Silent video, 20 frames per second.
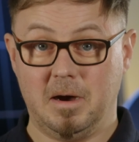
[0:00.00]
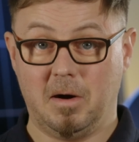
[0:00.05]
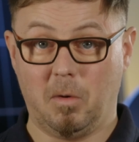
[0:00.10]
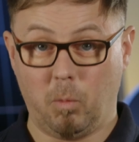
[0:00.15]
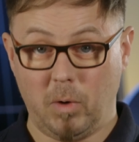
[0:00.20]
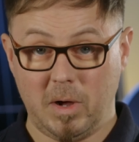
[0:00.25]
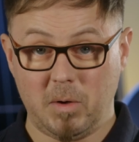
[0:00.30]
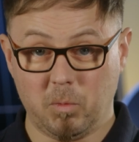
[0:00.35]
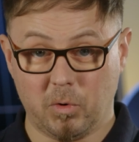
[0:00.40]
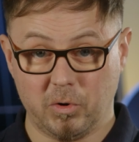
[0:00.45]

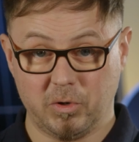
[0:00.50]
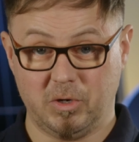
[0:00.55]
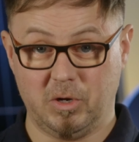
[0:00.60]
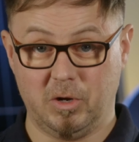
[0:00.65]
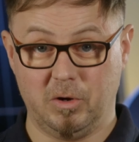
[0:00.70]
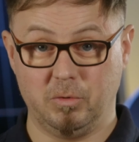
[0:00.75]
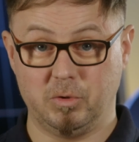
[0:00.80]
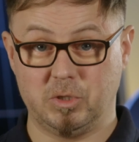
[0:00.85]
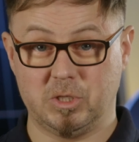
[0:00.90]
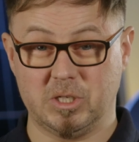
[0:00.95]
We want
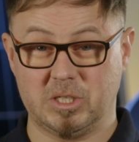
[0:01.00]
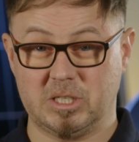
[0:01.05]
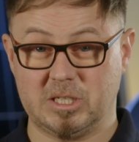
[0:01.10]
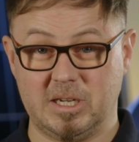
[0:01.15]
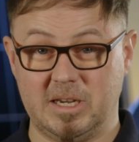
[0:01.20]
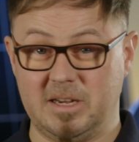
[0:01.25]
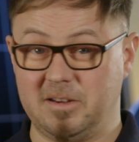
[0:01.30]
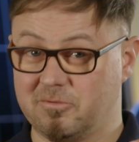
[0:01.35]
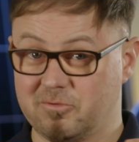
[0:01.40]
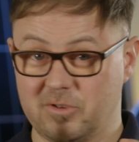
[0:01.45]
you to
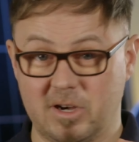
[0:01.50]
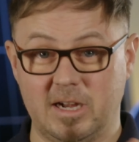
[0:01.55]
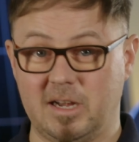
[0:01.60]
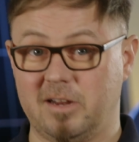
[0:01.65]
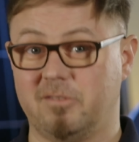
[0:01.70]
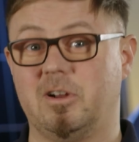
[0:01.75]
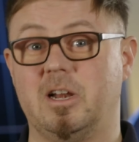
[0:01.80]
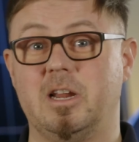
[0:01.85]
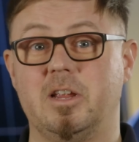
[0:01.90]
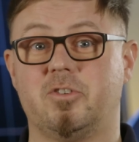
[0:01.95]
see
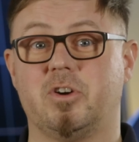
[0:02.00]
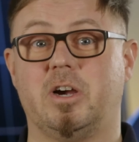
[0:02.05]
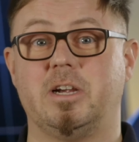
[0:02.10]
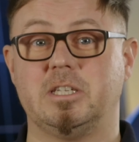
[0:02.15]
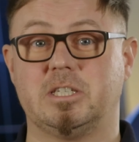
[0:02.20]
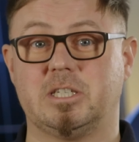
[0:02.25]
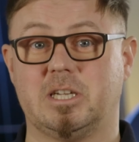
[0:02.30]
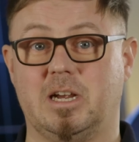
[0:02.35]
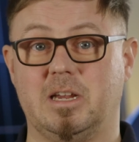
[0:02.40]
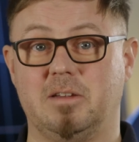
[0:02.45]
really, really
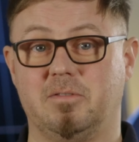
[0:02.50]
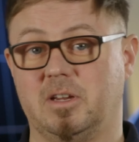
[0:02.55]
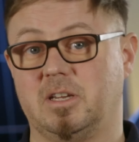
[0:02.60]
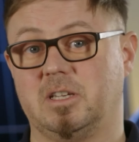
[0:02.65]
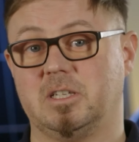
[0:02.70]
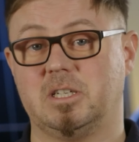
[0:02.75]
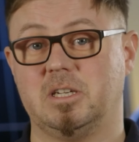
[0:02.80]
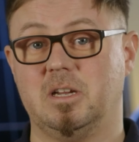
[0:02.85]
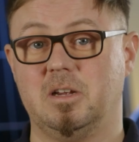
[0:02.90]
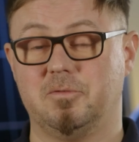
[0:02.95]
great
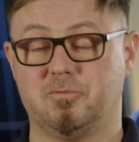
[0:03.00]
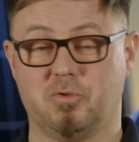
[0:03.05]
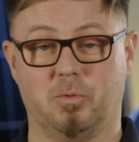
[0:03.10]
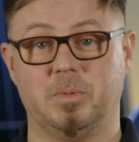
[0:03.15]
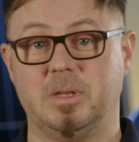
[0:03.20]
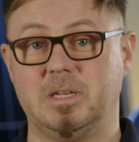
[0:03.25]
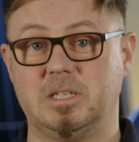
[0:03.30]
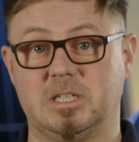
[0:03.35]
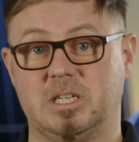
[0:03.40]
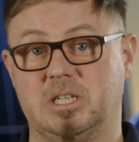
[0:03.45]
savings
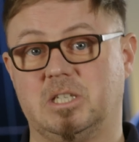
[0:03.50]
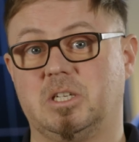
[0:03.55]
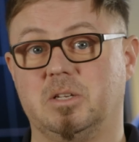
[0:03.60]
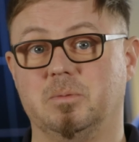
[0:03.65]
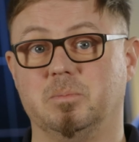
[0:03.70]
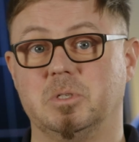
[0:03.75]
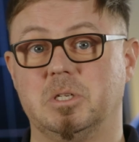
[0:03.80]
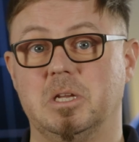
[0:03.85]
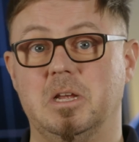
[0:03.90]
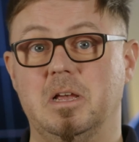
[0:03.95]
from these
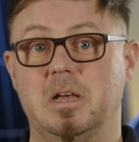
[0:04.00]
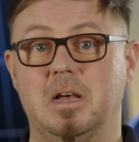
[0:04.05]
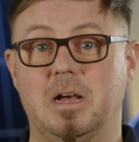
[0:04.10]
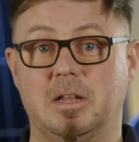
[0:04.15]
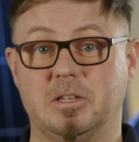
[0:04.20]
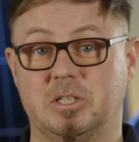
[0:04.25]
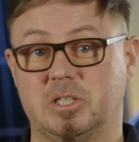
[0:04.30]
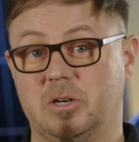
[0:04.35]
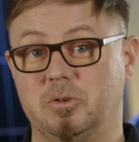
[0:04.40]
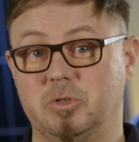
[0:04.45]
systems.
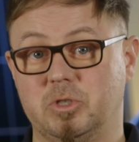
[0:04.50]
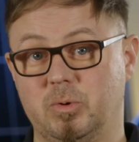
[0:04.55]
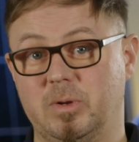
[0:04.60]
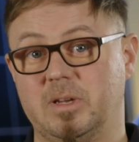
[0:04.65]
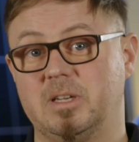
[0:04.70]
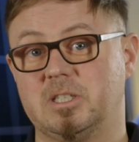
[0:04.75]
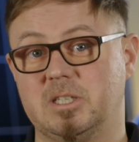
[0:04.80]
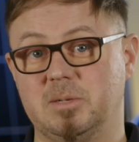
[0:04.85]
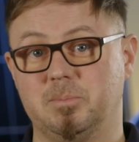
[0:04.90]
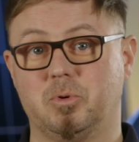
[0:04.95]
And so
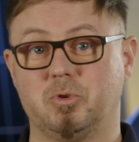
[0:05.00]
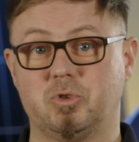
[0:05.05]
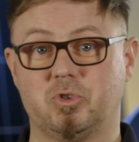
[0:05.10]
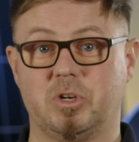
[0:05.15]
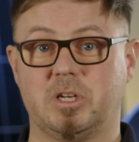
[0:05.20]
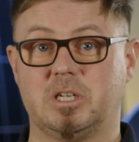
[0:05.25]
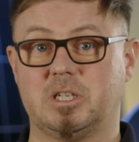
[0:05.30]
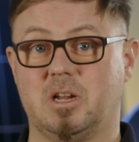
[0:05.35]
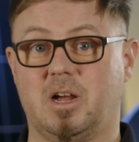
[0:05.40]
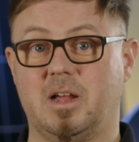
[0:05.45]
doing simple
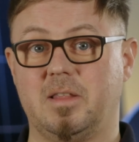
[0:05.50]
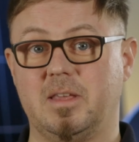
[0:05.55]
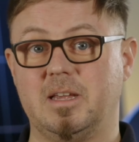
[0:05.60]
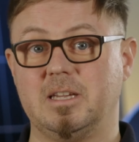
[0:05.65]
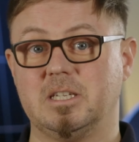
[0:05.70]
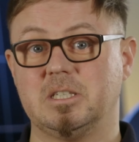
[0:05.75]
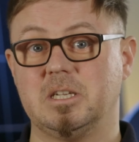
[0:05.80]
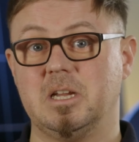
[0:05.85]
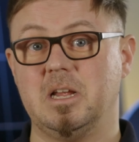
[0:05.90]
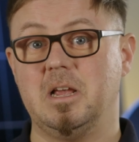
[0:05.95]
tricks like
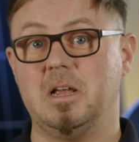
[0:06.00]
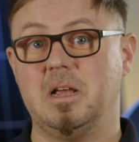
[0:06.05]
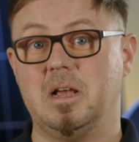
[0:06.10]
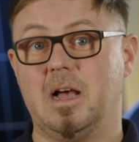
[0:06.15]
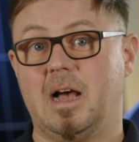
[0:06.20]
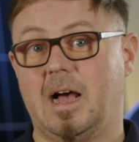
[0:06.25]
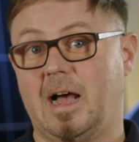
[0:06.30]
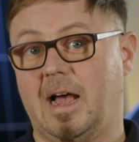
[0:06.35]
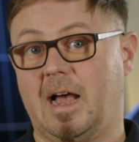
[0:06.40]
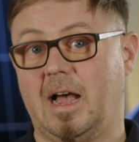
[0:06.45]
this
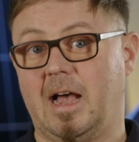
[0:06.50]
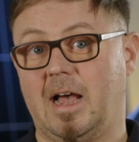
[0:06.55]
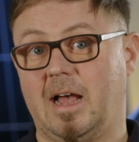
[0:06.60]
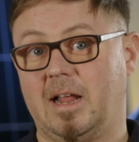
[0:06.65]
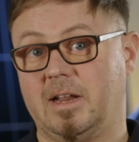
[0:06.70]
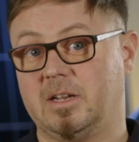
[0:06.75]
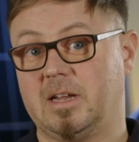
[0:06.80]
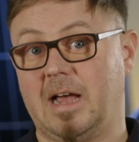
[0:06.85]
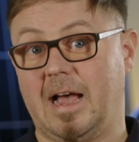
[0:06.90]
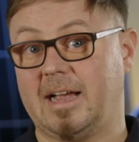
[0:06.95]

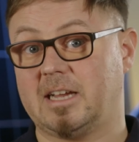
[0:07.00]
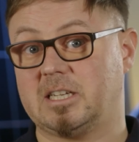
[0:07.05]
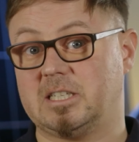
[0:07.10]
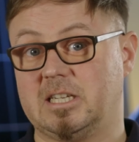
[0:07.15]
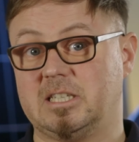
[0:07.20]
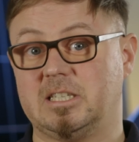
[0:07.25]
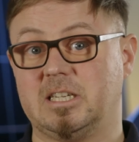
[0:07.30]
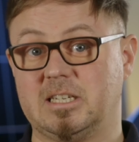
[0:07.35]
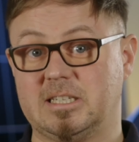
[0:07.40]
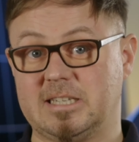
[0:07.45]
and
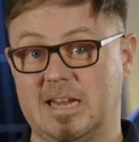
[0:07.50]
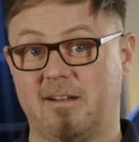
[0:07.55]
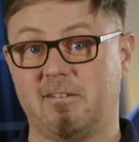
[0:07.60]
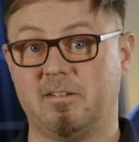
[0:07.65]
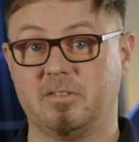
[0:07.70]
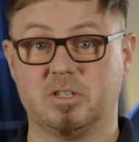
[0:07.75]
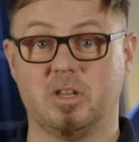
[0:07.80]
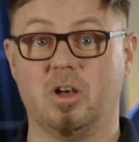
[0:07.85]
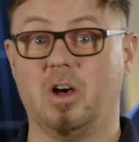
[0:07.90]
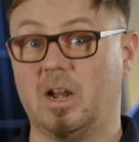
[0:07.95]
accessing
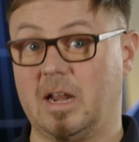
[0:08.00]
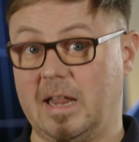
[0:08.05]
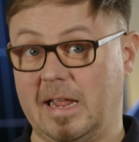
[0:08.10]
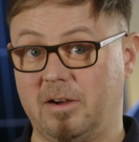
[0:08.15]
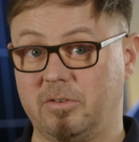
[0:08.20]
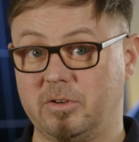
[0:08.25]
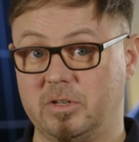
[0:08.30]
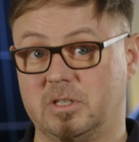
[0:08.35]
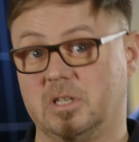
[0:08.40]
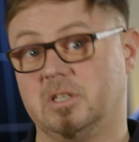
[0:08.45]
tariffs that
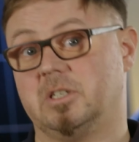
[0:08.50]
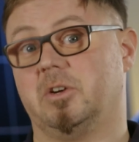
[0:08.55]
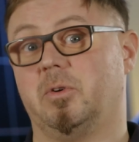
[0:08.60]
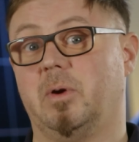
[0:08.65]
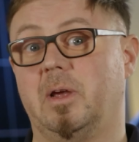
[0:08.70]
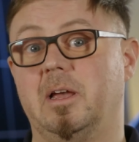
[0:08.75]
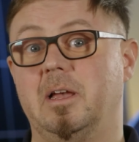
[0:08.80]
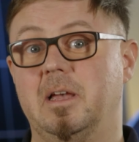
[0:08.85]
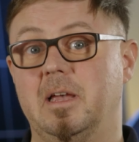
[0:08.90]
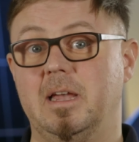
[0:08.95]
allow you to do
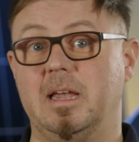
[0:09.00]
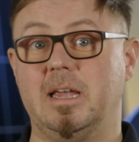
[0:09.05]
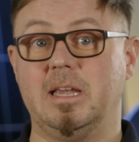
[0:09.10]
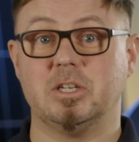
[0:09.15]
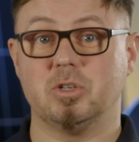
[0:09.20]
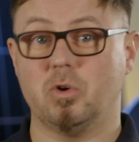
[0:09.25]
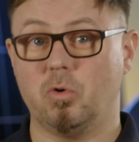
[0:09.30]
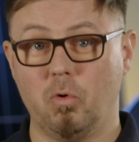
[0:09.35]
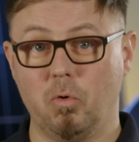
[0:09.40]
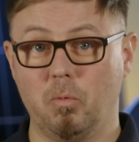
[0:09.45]
it
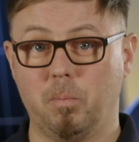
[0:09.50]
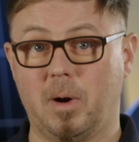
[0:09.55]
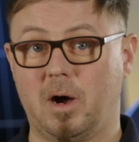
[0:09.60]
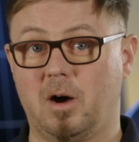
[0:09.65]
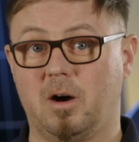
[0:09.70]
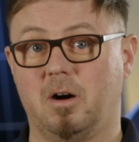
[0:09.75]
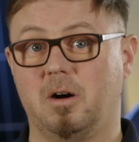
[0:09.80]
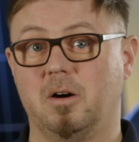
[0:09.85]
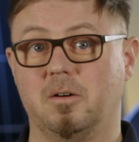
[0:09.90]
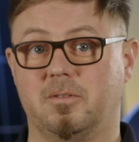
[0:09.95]
is all
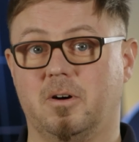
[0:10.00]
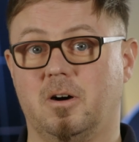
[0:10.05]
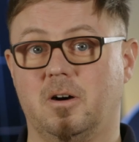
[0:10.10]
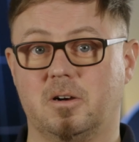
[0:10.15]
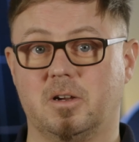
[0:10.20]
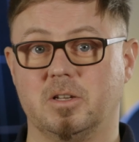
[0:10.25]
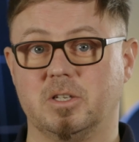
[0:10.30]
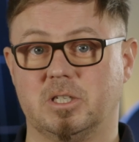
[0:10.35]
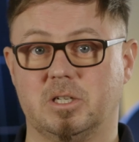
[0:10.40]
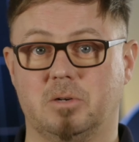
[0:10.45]
part of our
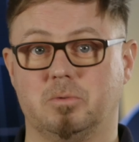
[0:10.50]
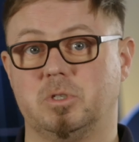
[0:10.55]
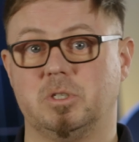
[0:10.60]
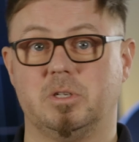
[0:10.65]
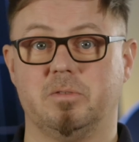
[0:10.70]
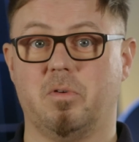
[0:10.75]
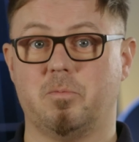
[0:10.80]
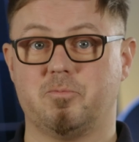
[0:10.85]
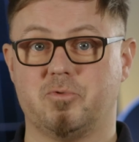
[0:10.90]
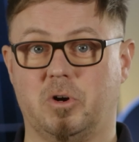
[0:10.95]

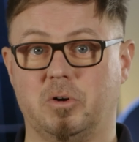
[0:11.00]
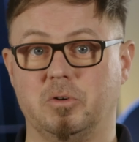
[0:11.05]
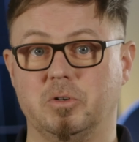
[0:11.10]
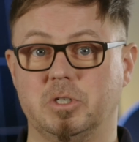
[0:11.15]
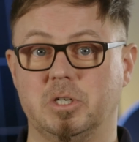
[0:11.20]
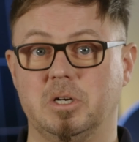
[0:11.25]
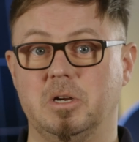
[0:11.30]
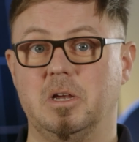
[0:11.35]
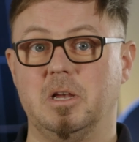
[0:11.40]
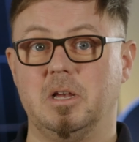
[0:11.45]
consultative approach.